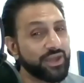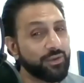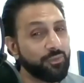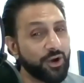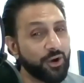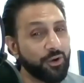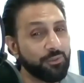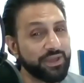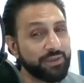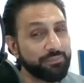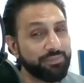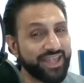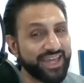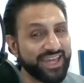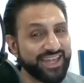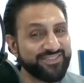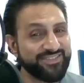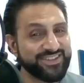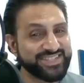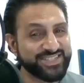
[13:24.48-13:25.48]
We will be
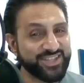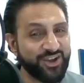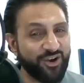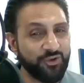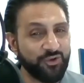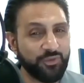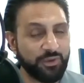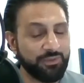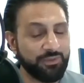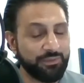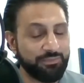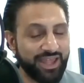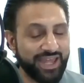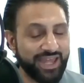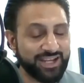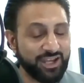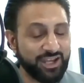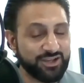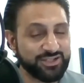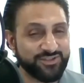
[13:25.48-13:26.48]
playing the song. We'll be
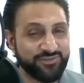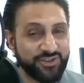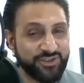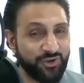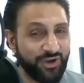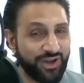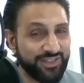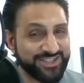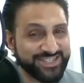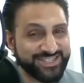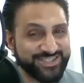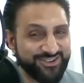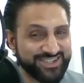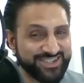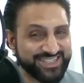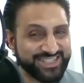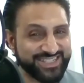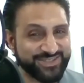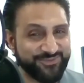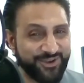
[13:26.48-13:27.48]
playing loads of your other
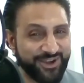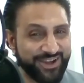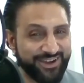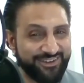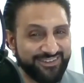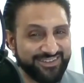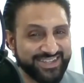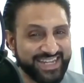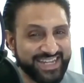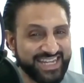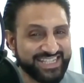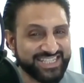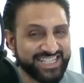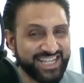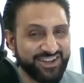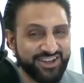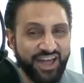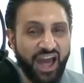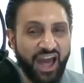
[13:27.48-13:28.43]
songs as well. So